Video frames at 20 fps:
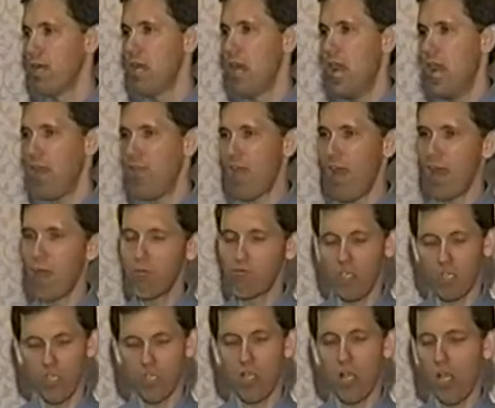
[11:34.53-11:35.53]
And that was
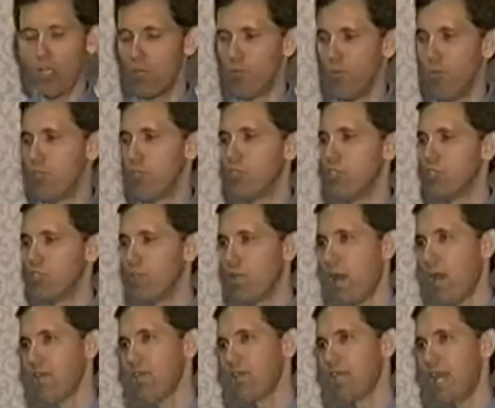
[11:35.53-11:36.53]
his contribution. So
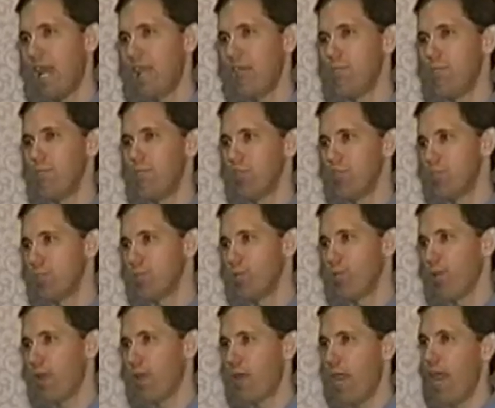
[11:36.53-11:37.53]
now the game didn't just
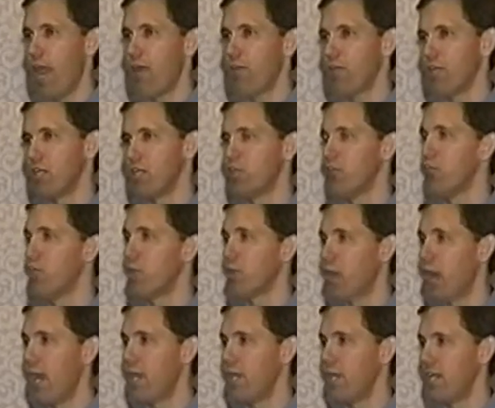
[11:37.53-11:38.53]
play out until you
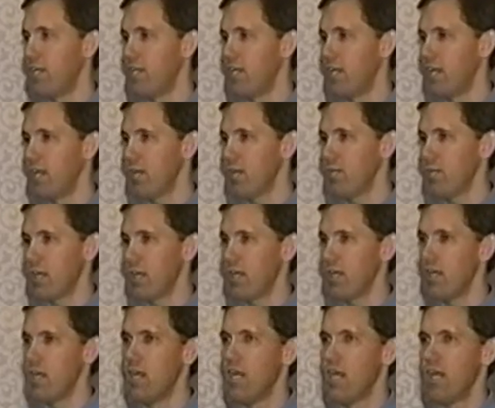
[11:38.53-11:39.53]
annihilated the enemy.
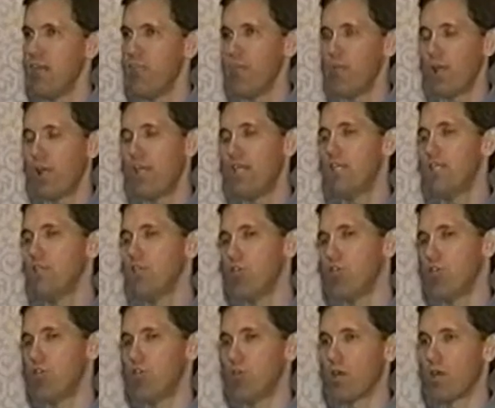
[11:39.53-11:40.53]
It played until
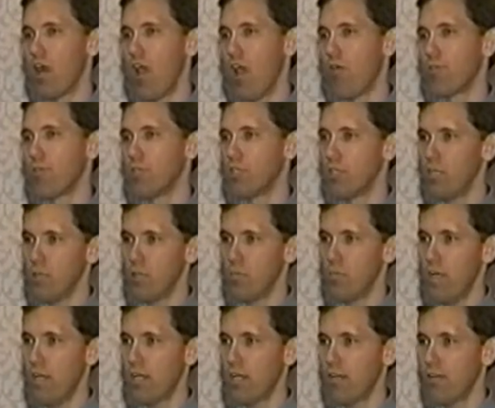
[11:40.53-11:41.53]
you accomplished the
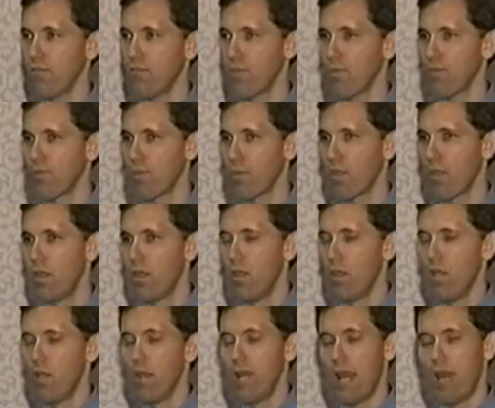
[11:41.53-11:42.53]
objective.
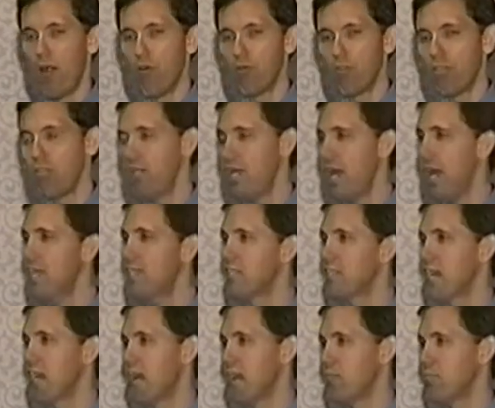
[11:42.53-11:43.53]
Now, today's
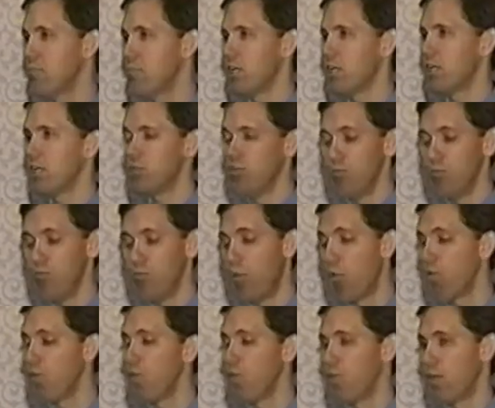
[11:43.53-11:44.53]
games include
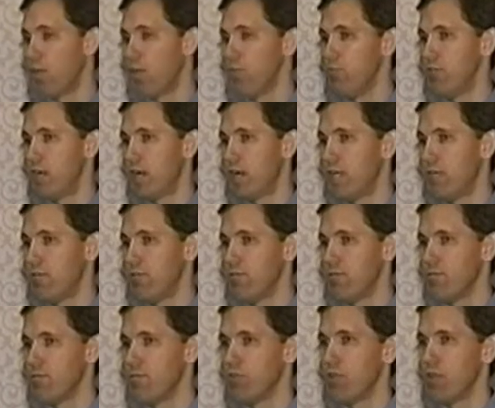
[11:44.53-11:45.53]
more than one objective.
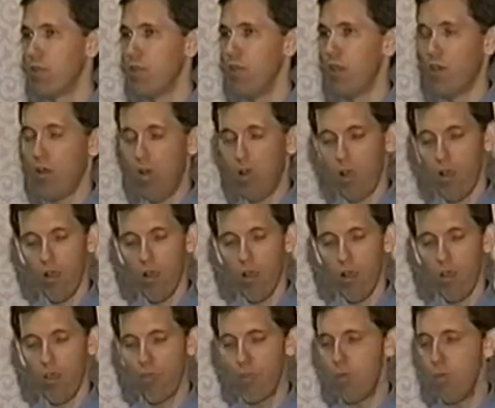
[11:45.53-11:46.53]
So there are
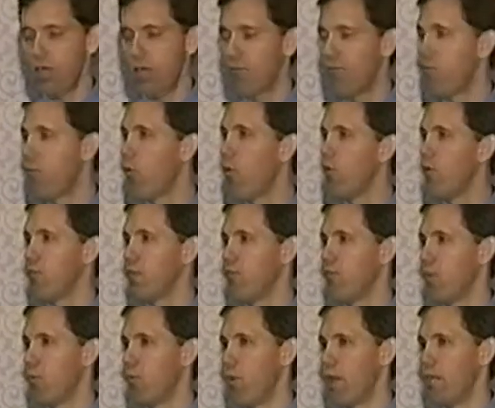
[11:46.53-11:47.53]
3 or 4
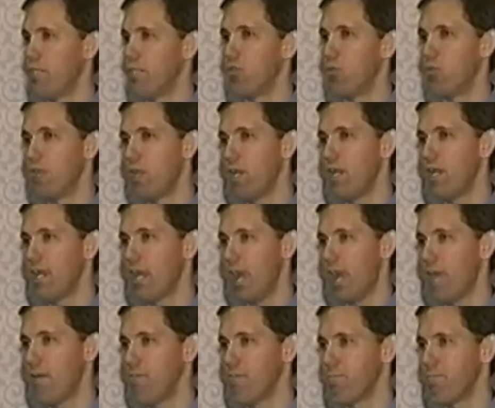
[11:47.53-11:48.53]
different ways to win a
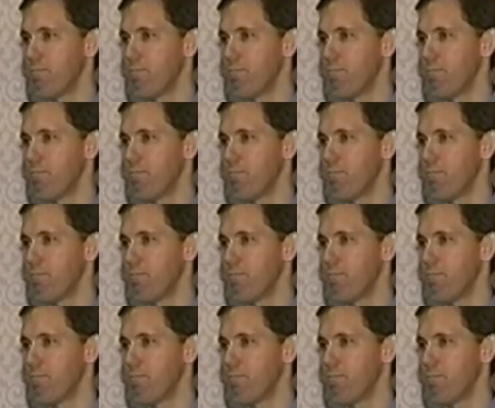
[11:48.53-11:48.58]
game.